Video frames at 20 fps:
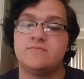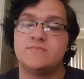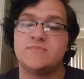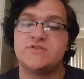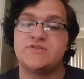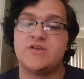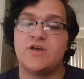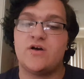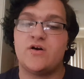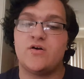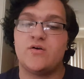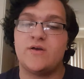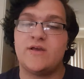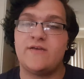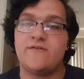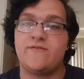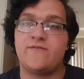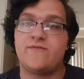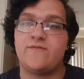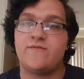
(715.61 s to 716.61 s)
So
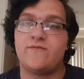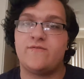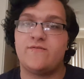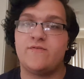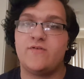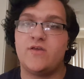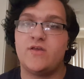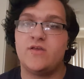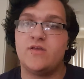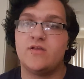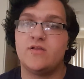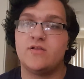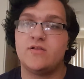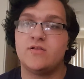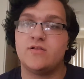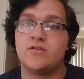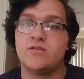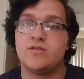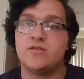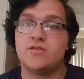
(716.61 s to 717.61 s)
if
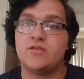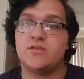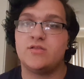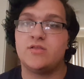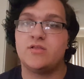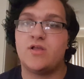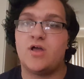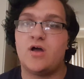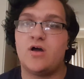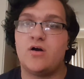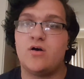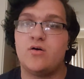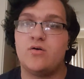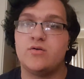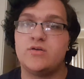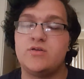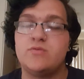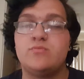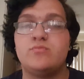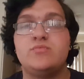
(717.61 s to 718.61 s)

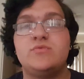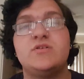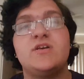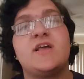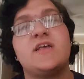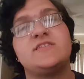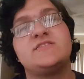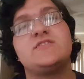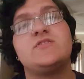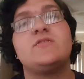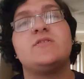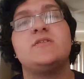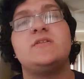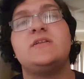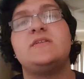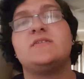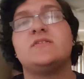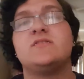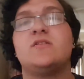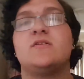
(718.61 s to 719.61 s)
low, you sort of
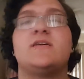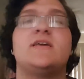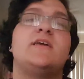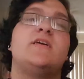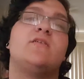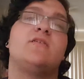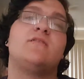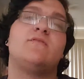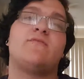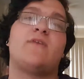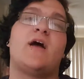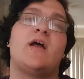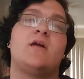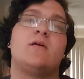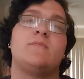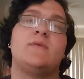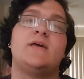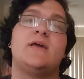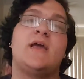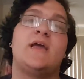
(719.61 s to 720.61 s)
need to look at your
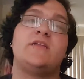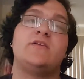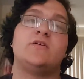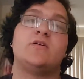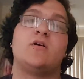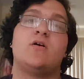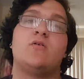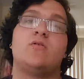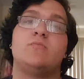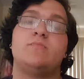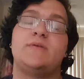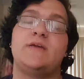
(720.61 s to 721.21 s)
environment and your own